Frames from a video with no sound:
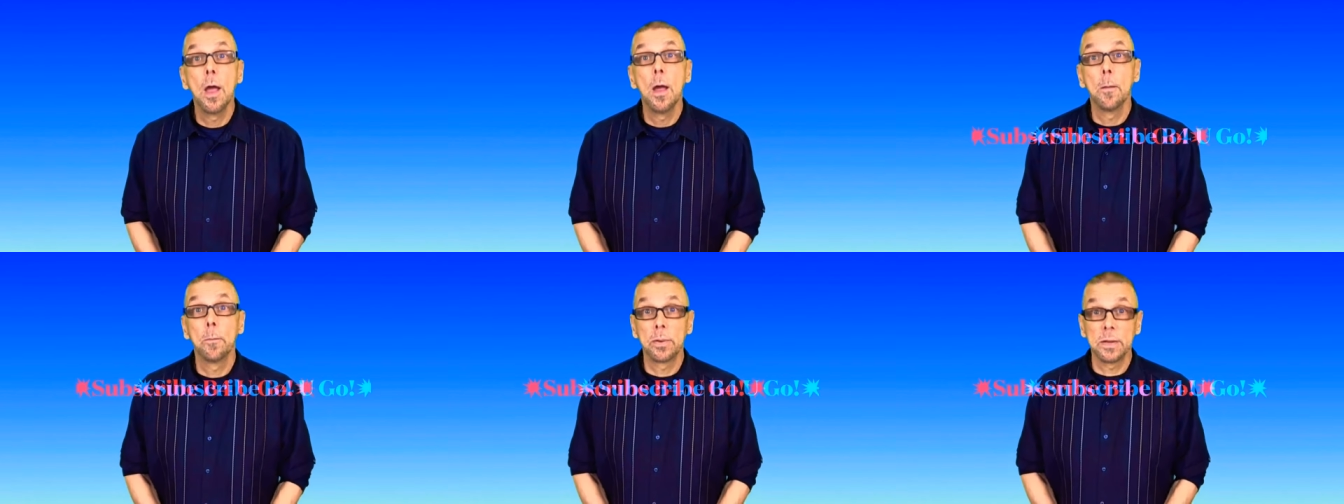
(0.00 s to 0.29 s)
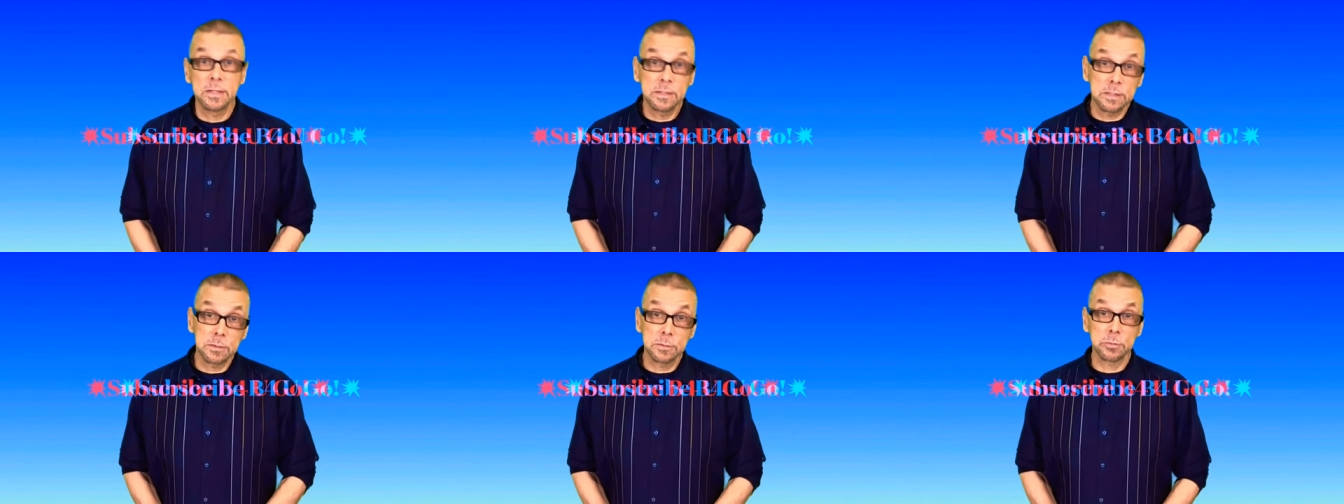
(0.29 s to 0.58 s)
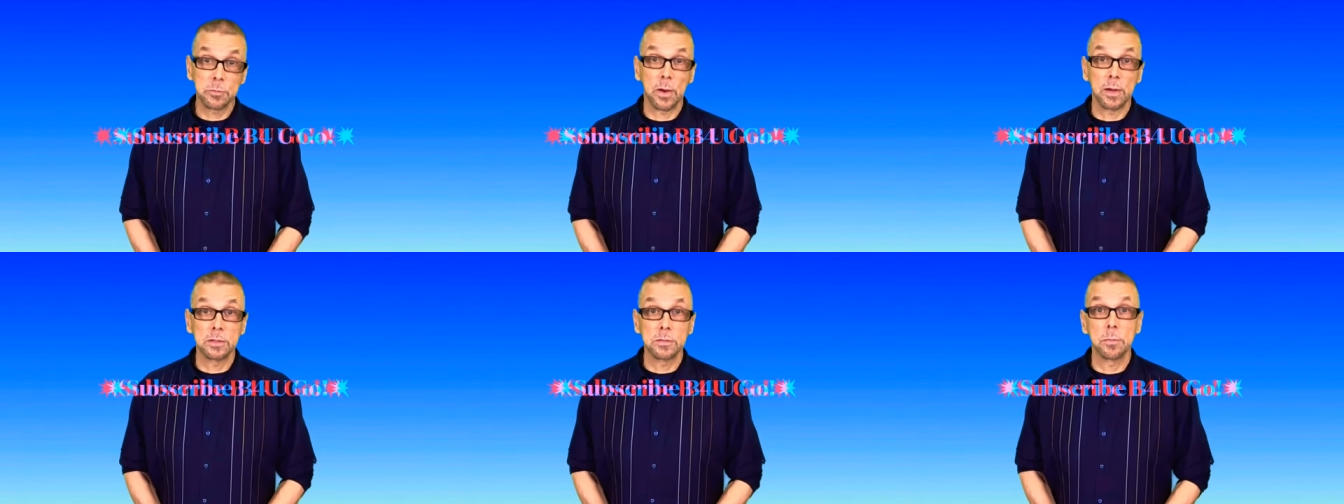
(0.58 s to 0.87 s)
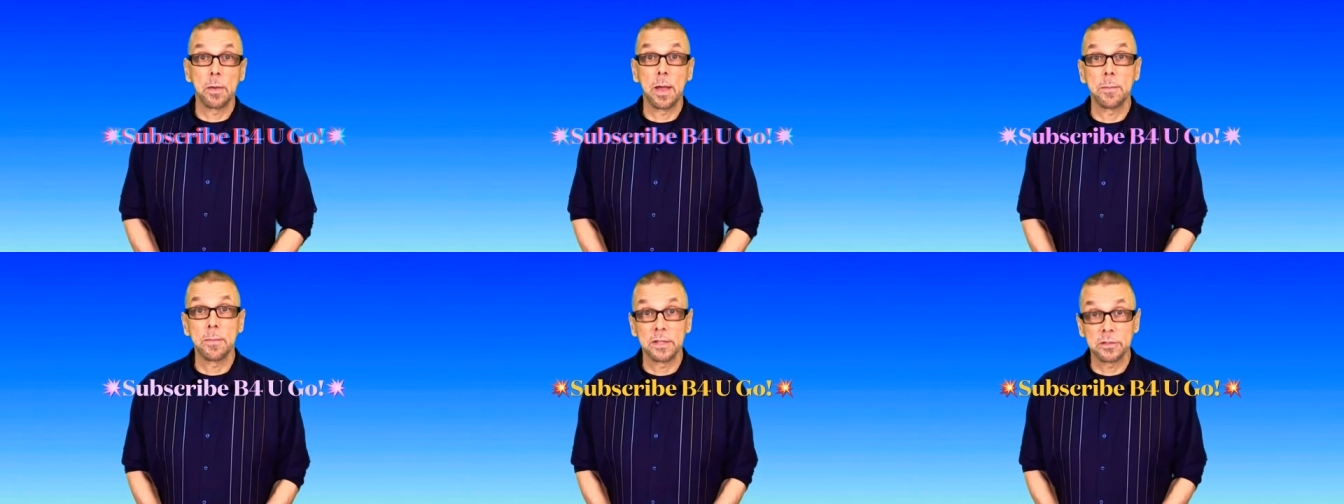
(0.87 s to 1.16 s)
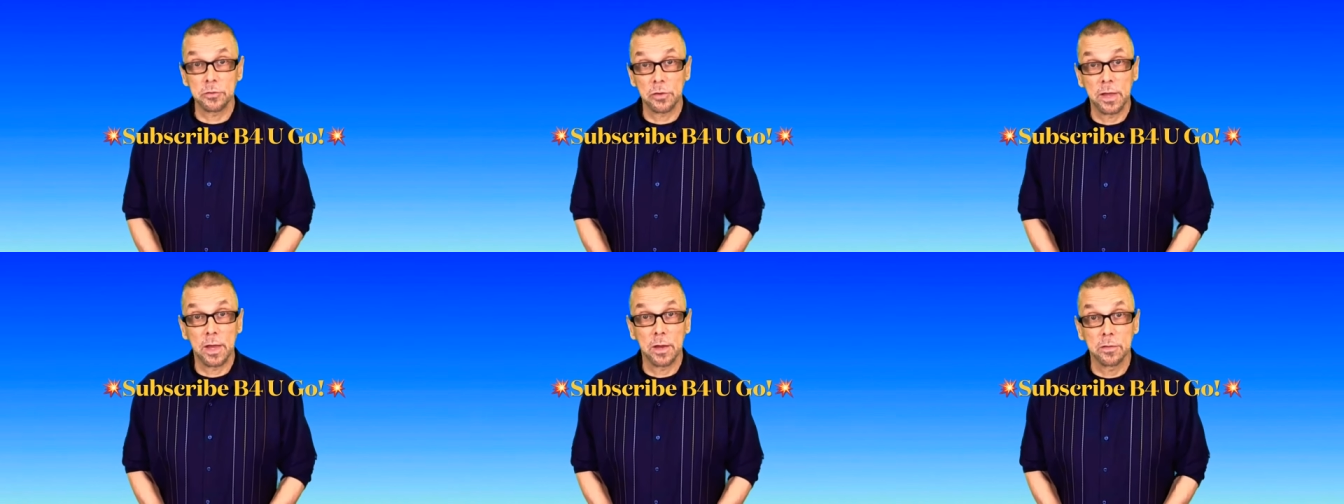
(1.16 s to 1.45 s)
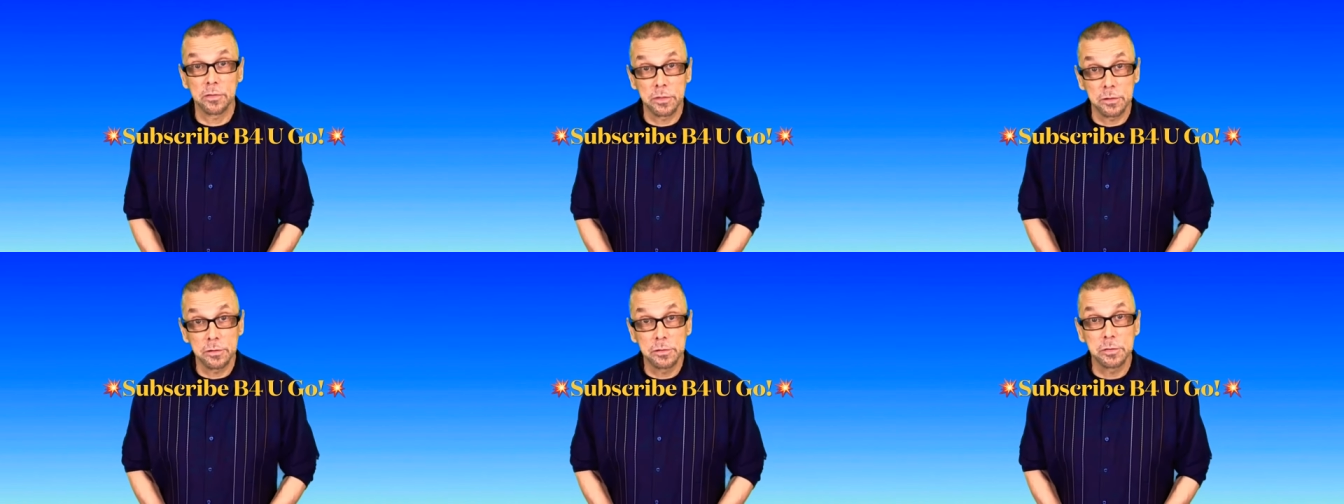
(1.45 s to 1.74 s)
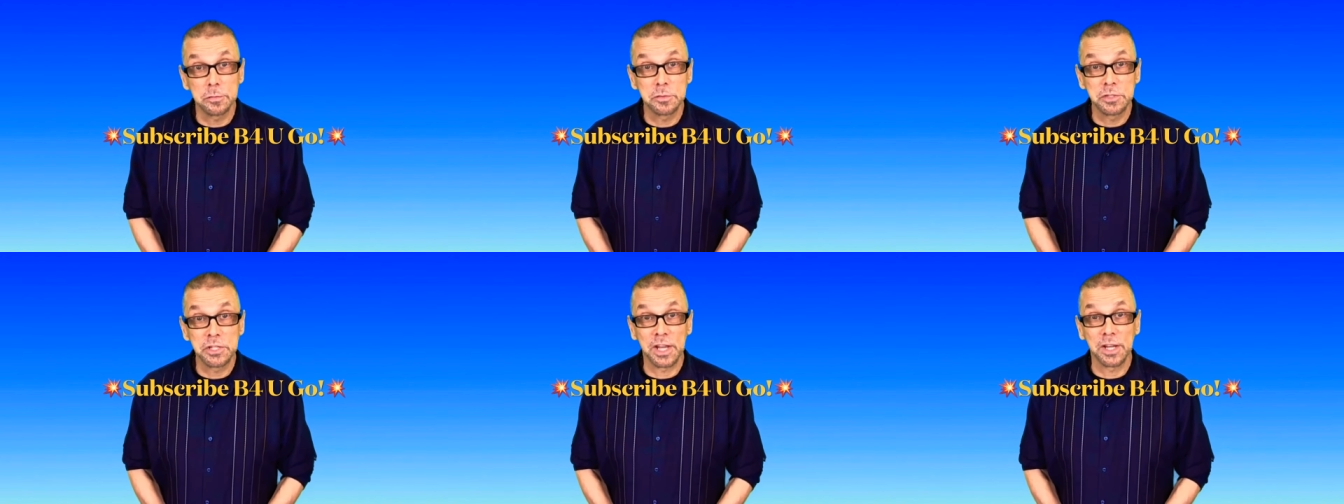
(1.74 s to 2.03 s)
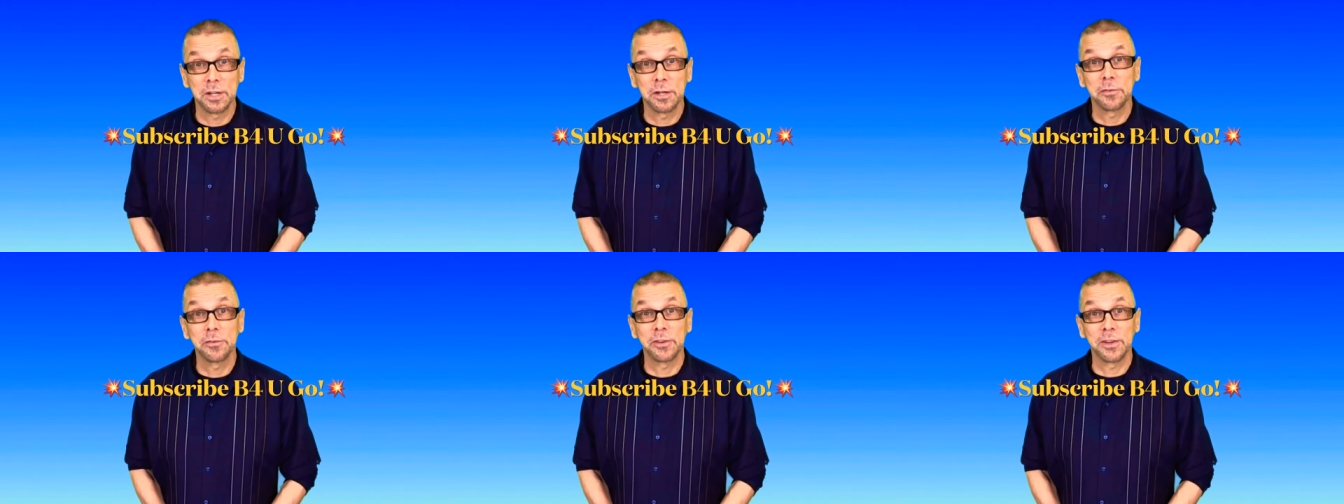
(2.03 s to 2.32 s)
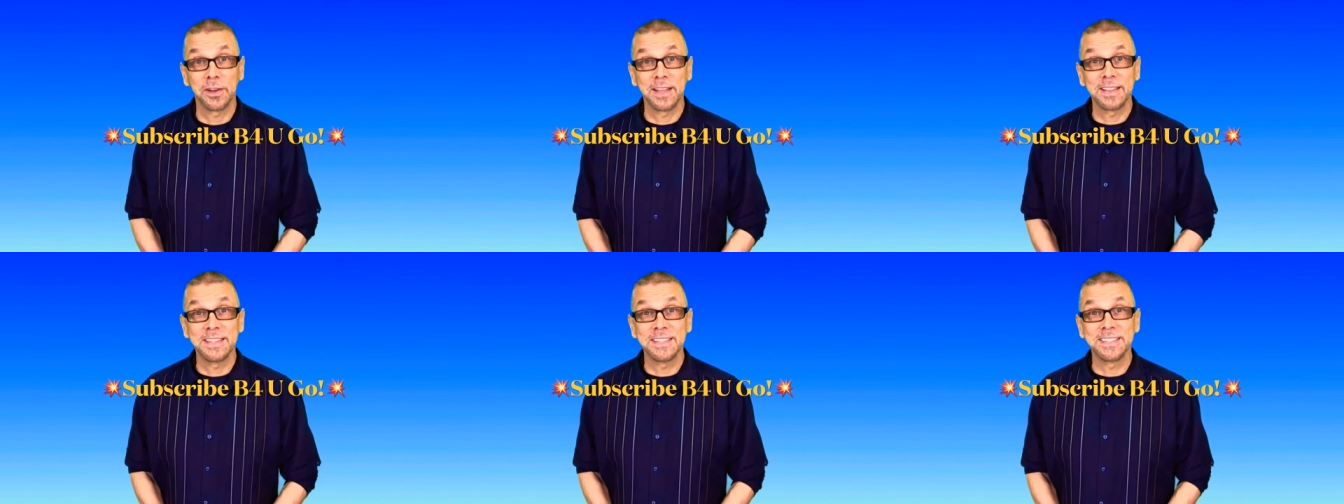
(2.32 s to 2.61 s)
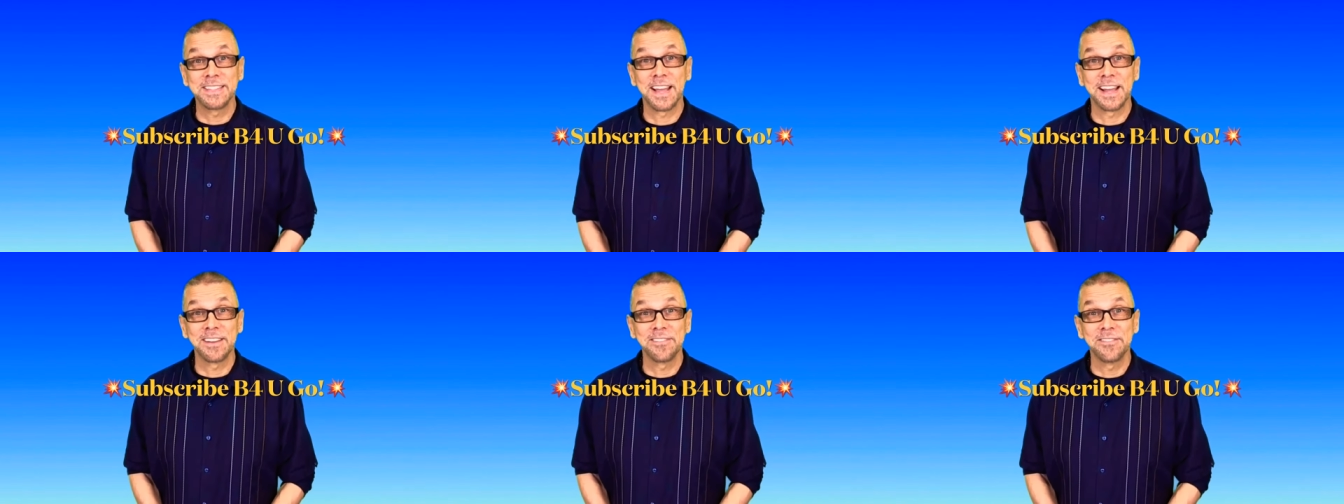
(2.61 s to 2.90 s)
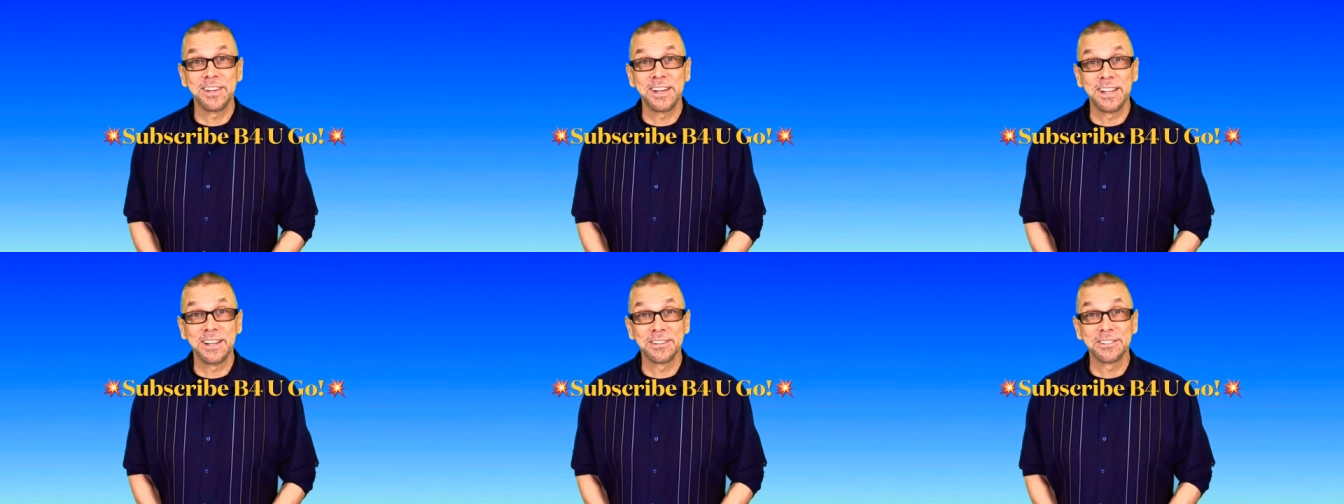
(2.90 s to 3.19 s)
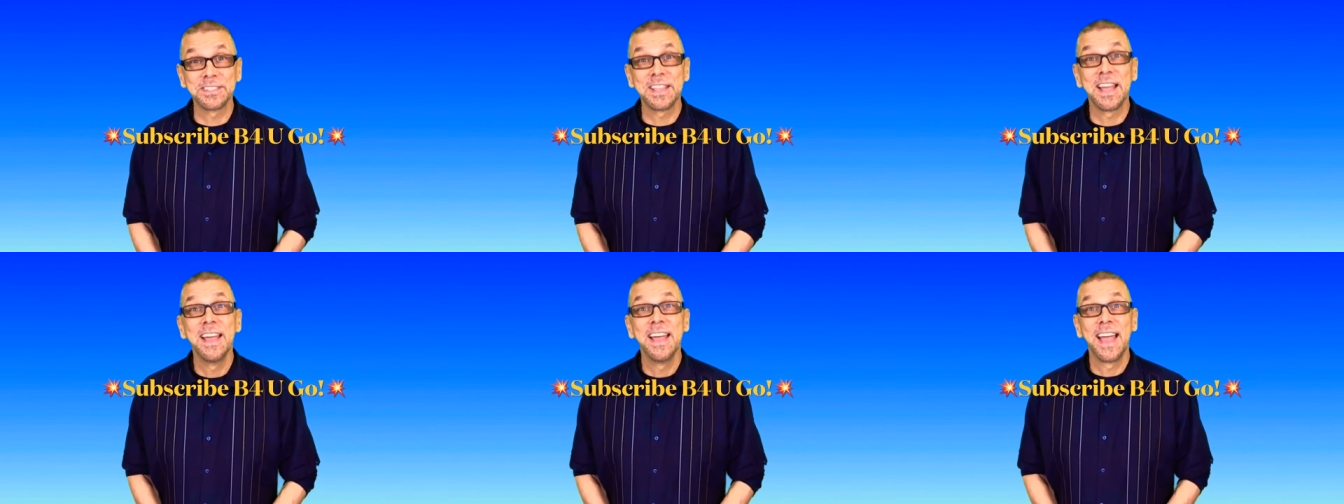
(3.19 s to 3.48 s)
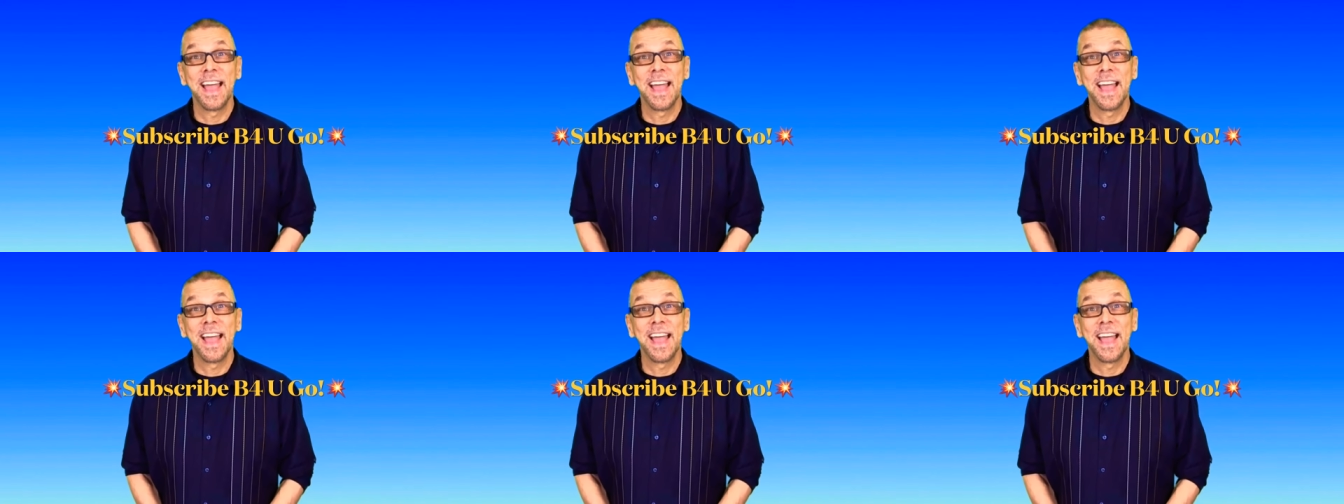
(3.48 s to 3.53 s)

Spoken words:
Please subscribe to my mental health YouTube channel if you like these kind of videos.